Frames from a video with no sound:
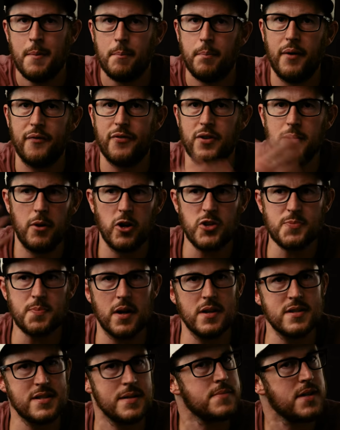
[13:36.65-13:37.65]
but for the most
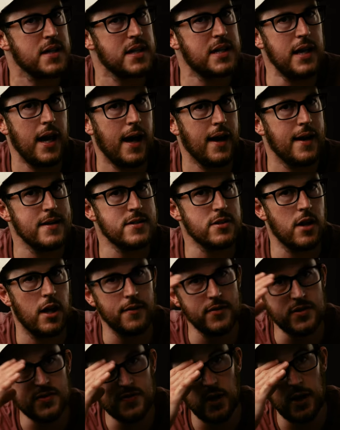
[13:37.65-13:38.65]
part, it seems like he edits all
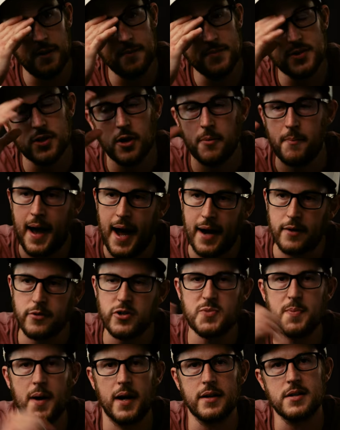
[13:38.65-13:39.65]
of his films. So mad
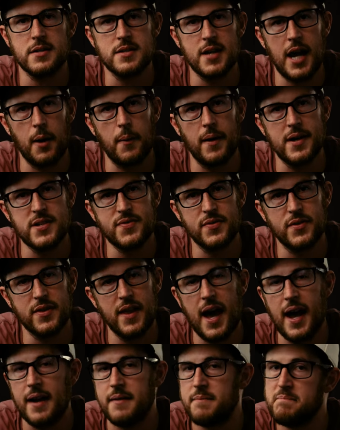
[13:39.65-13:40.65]
respect to Ti West for
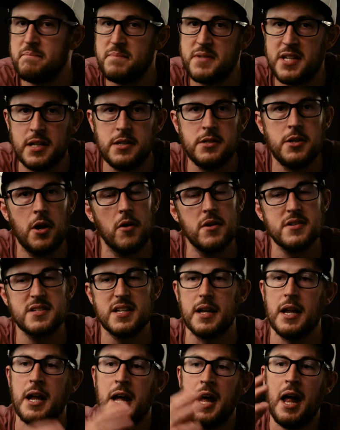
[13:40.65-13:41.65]
that. Didn't notice
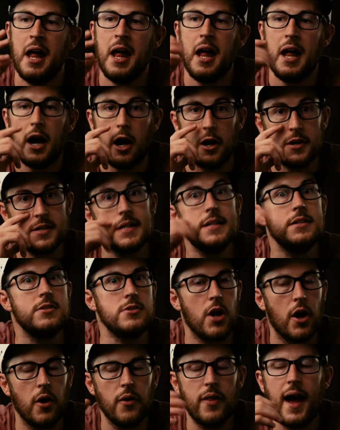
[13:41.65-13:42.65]
it or
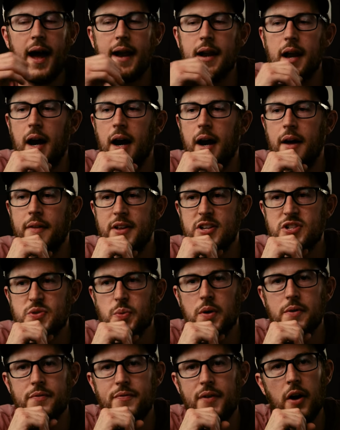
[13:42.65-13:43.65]
didn't know that. This
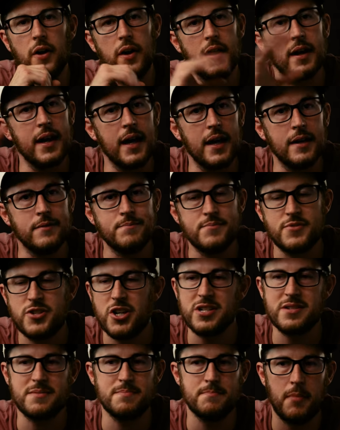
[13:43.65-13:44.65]
one felt, again,
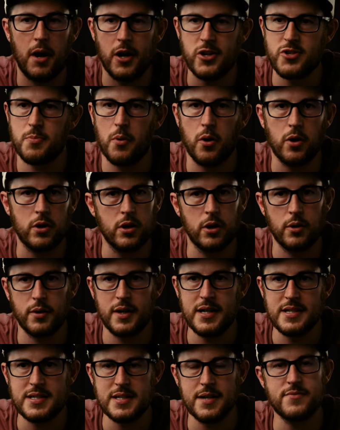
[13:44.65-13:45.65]
just much more
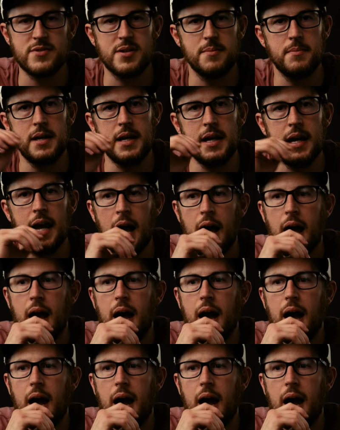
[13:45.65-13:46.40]
cohesive to me.